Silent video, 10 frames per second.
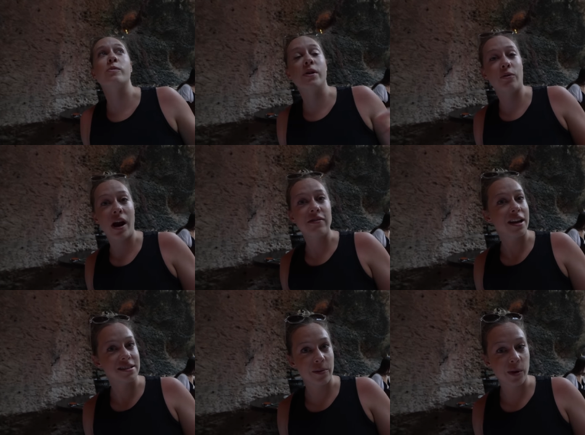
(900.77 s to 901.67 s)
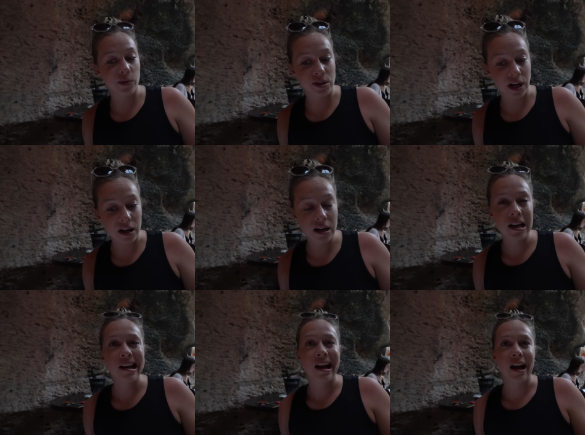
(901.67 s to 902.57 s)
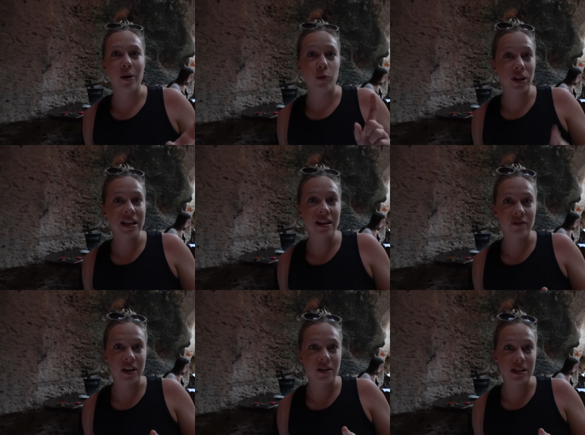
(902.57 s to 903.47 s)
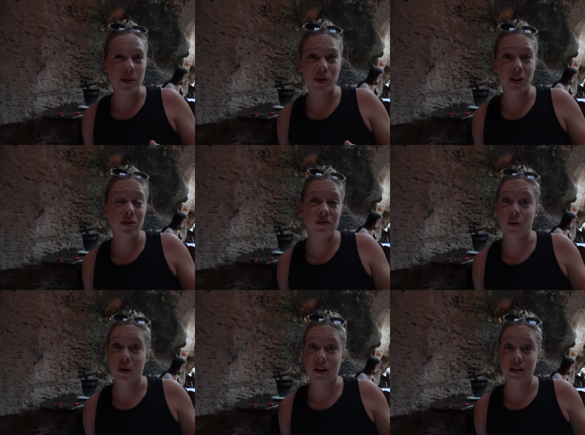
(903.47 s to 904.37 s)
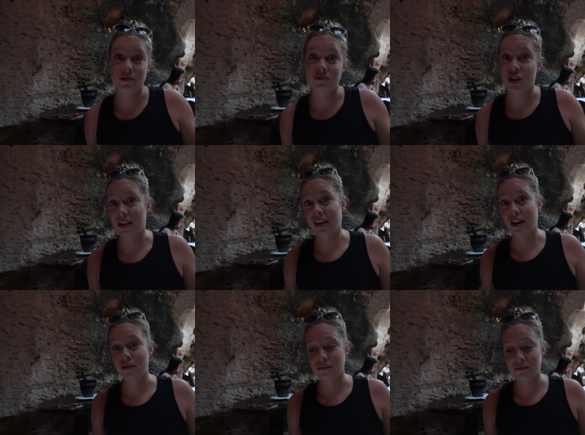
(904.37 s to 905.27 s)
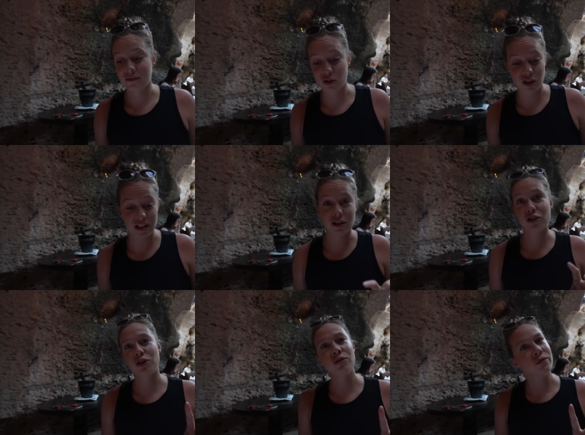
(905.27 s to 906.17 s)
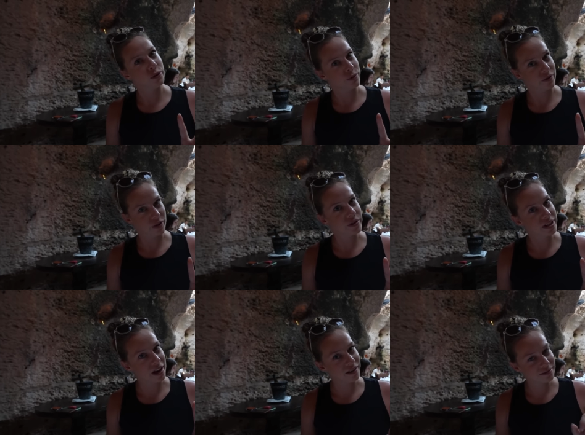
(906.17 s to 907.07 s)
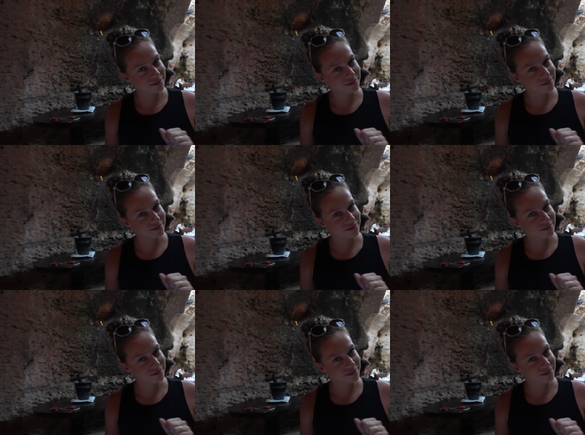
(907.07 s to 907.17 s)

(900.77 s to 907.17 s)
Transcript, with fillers: when we arrived last time and it was dark. Um, we'll link that video down below if you want to check that out. you see two food reviews now.